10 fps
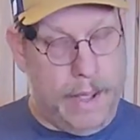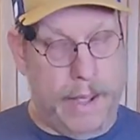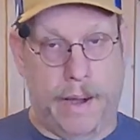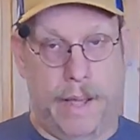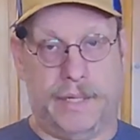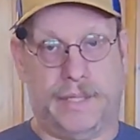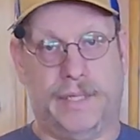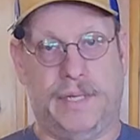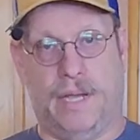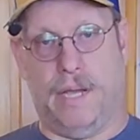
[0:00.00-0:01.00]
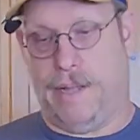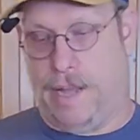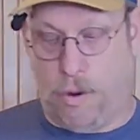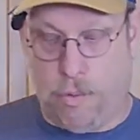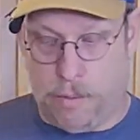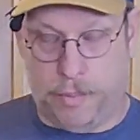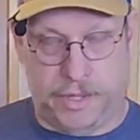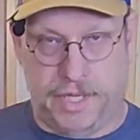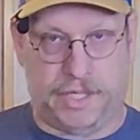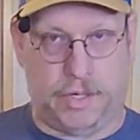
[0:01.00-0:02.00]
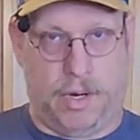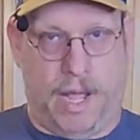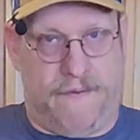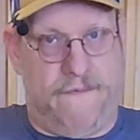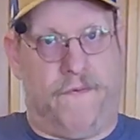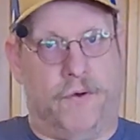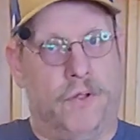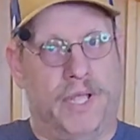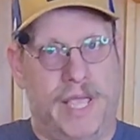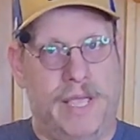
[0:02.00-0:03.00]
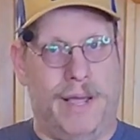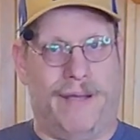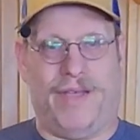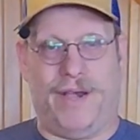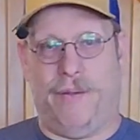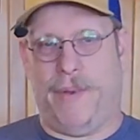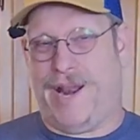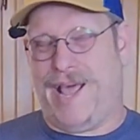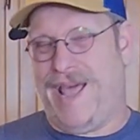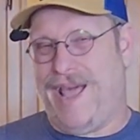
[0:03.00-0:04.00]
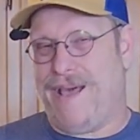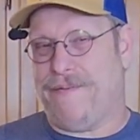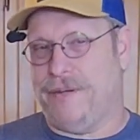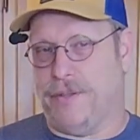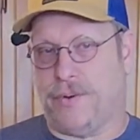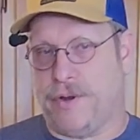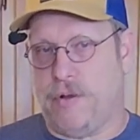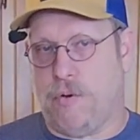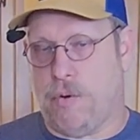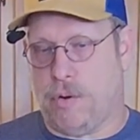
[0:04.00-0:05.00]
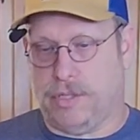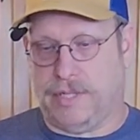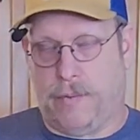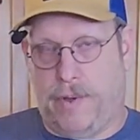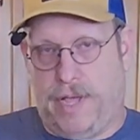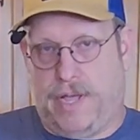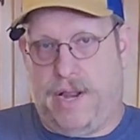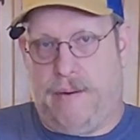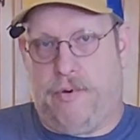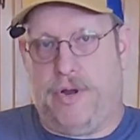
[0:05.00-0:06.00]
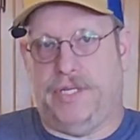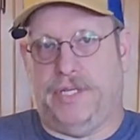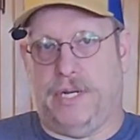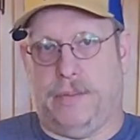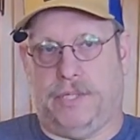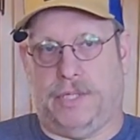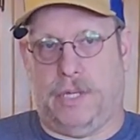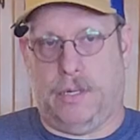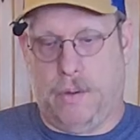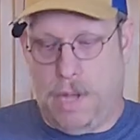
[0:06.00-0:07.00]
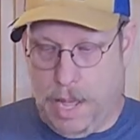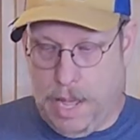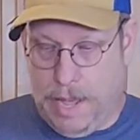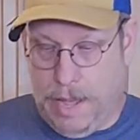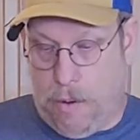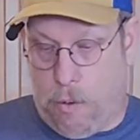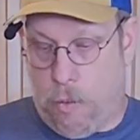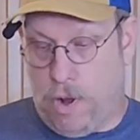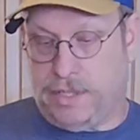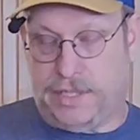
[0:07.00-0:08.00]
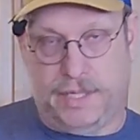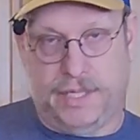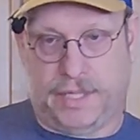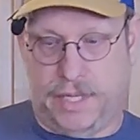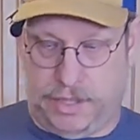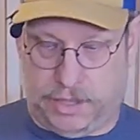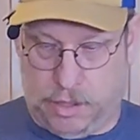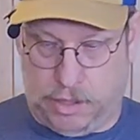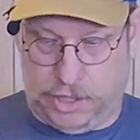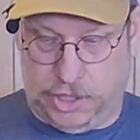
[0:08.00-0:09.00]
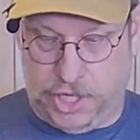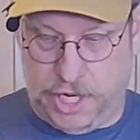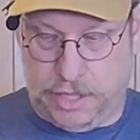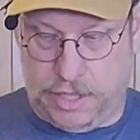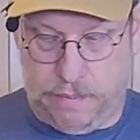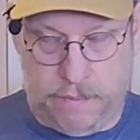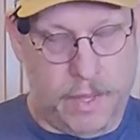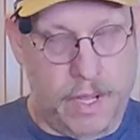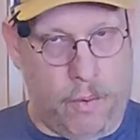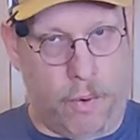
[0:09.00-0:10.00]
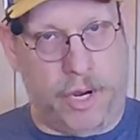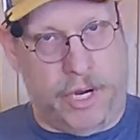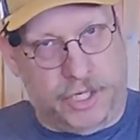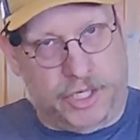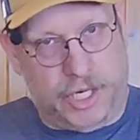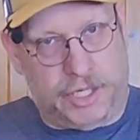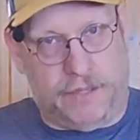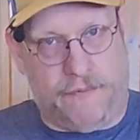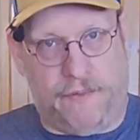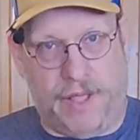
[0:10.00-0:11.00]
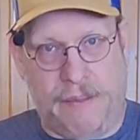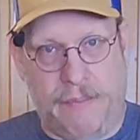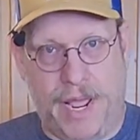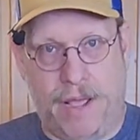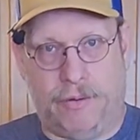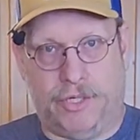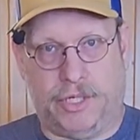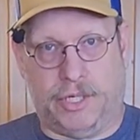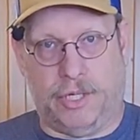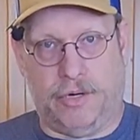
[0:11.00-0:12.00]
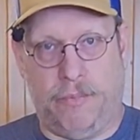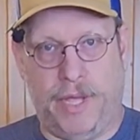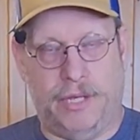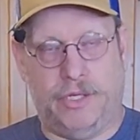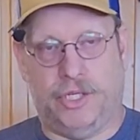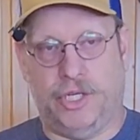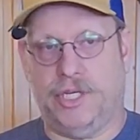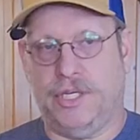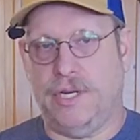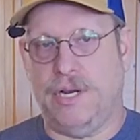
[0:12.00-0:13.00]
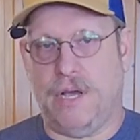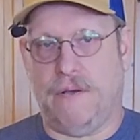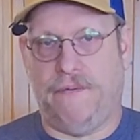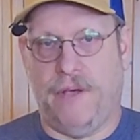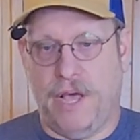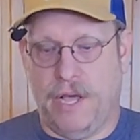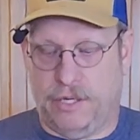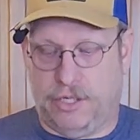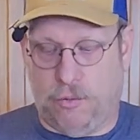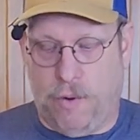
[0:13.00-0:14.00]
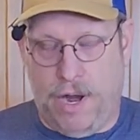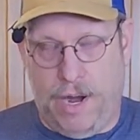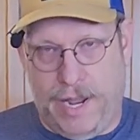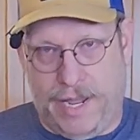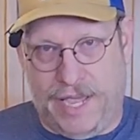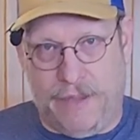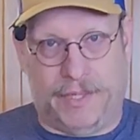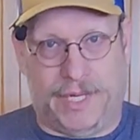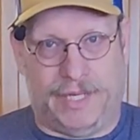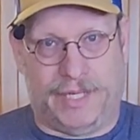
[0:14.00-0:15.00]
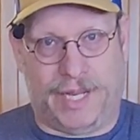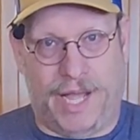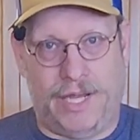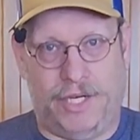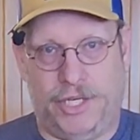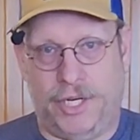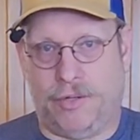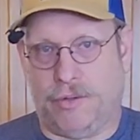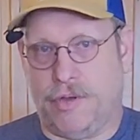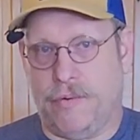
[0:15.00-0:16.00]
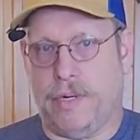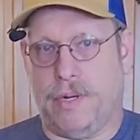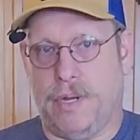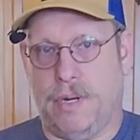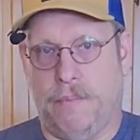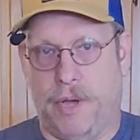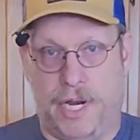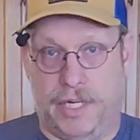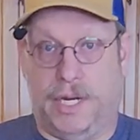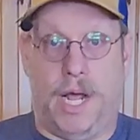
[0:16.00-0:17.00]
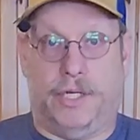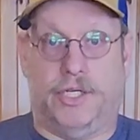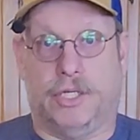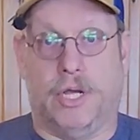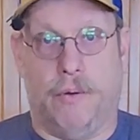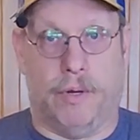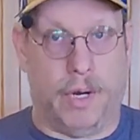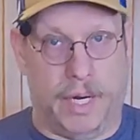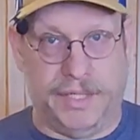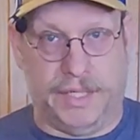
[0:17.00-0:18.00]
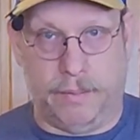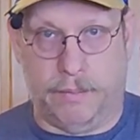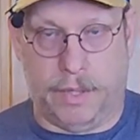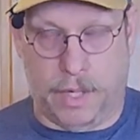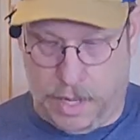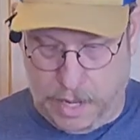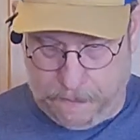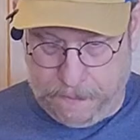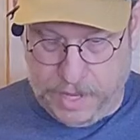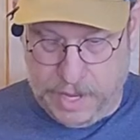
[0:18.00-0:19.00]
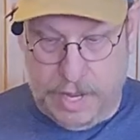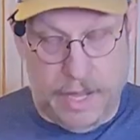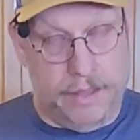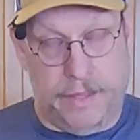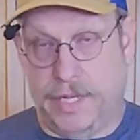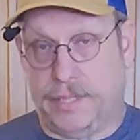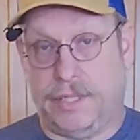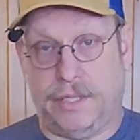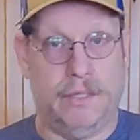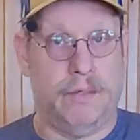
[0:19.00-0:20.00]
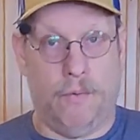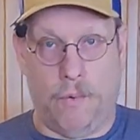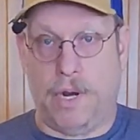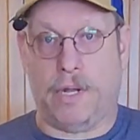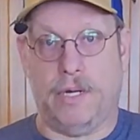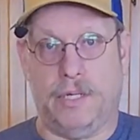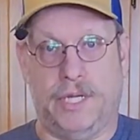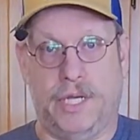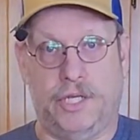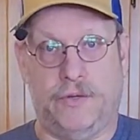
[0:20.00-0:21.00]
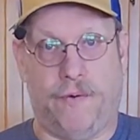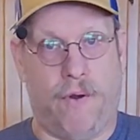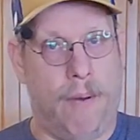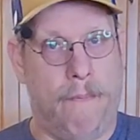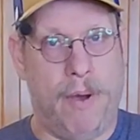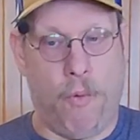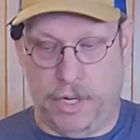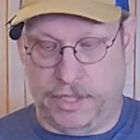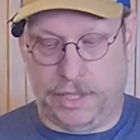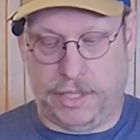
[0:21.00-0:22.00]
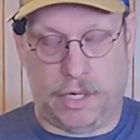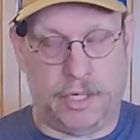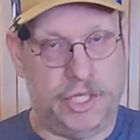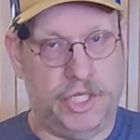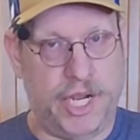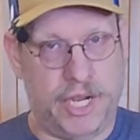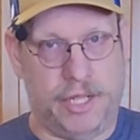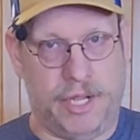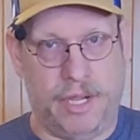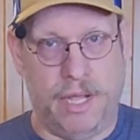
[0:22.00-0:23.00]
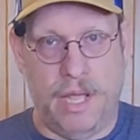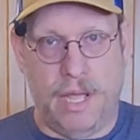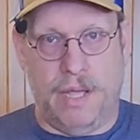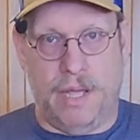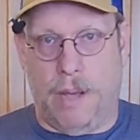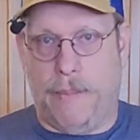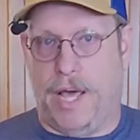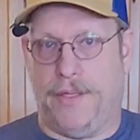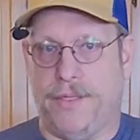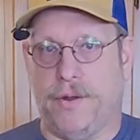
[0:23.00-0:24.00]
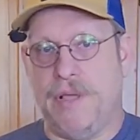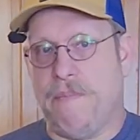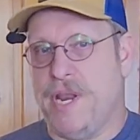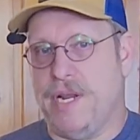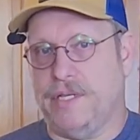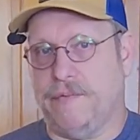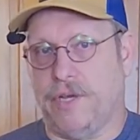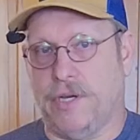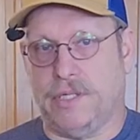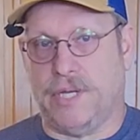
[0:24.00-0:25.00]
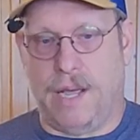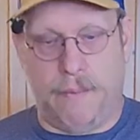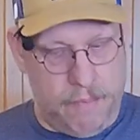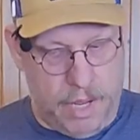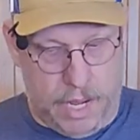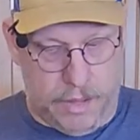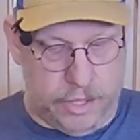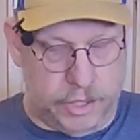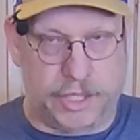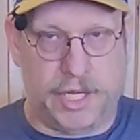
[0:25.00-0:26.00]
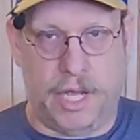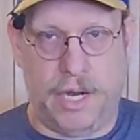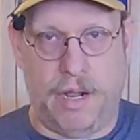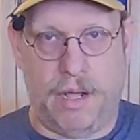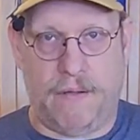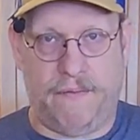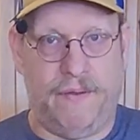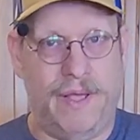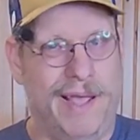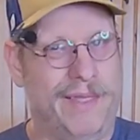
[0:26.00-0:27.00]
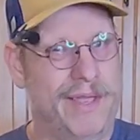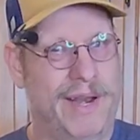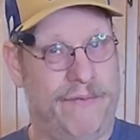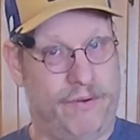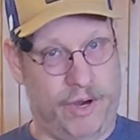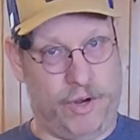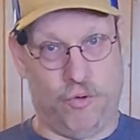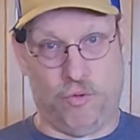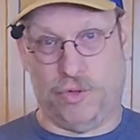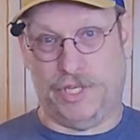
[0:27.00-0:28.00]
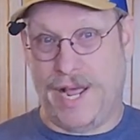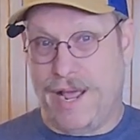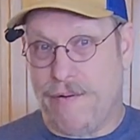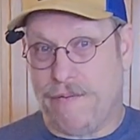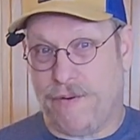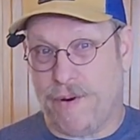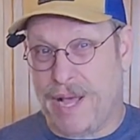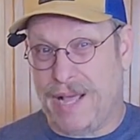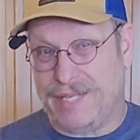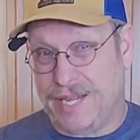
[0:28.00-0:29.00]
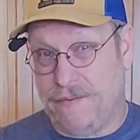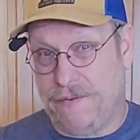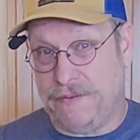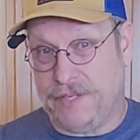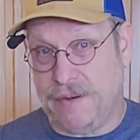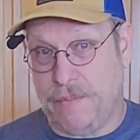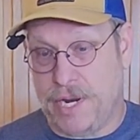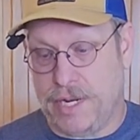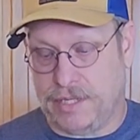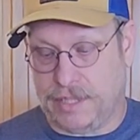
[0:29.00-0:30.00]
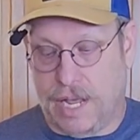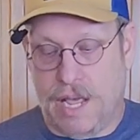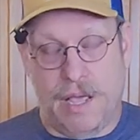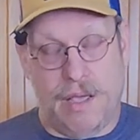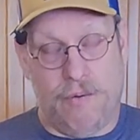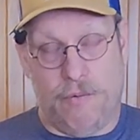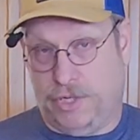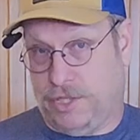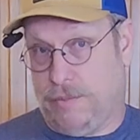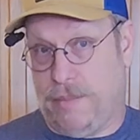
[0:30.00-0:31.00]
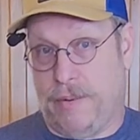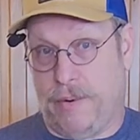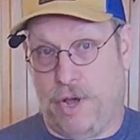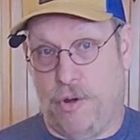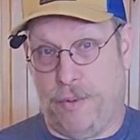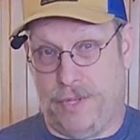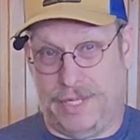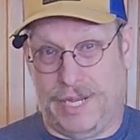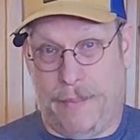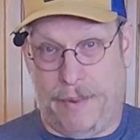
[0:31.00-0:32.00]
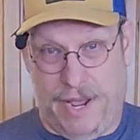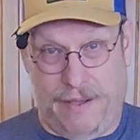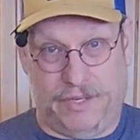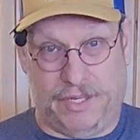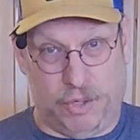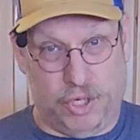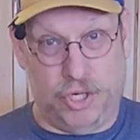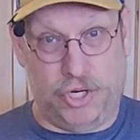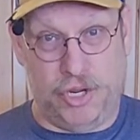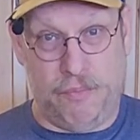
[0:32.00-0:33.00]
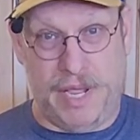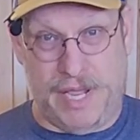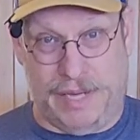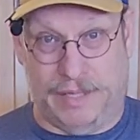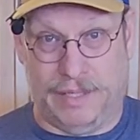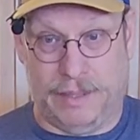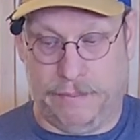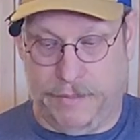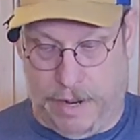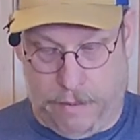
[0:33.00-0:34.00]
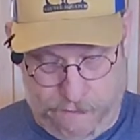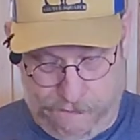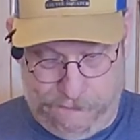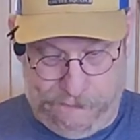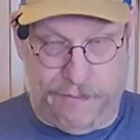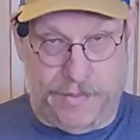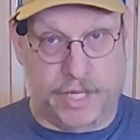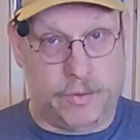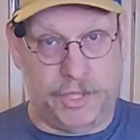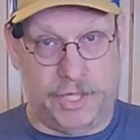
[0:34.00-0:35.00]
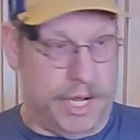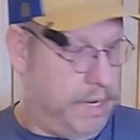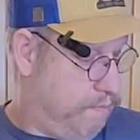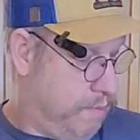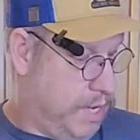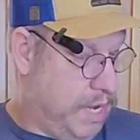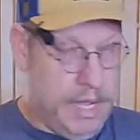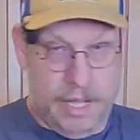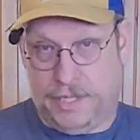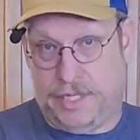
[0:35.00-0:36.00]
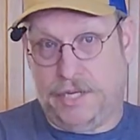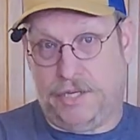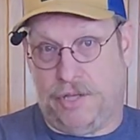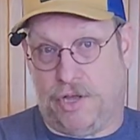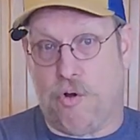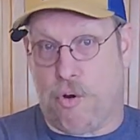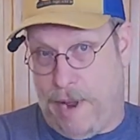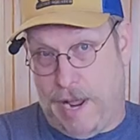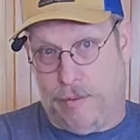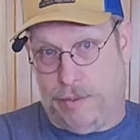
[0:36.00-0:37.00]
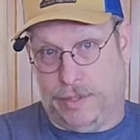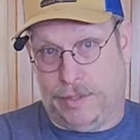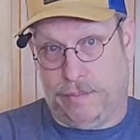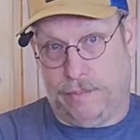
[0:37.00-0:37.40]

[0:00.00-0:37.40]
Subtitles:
And honestly, I don't want to put this on like full heat. I've got it about 1/2 to 3/4. That way it kind of brings it up slow. Once this thing starts jiggling, we're going to adjust the flame down just a little bit, just enough to where it keeps a slight jiggle going on, but it's not just going crazy. All right. This, we're not going to touch for about, once it starts jiggling, about 30 minutes of cook time, and then just cut it off. And then after it cools down for about 10, 15 minutes, we should be able to open the top and have us some good beans. Now, this one's done. Let's get to the gourmet ones.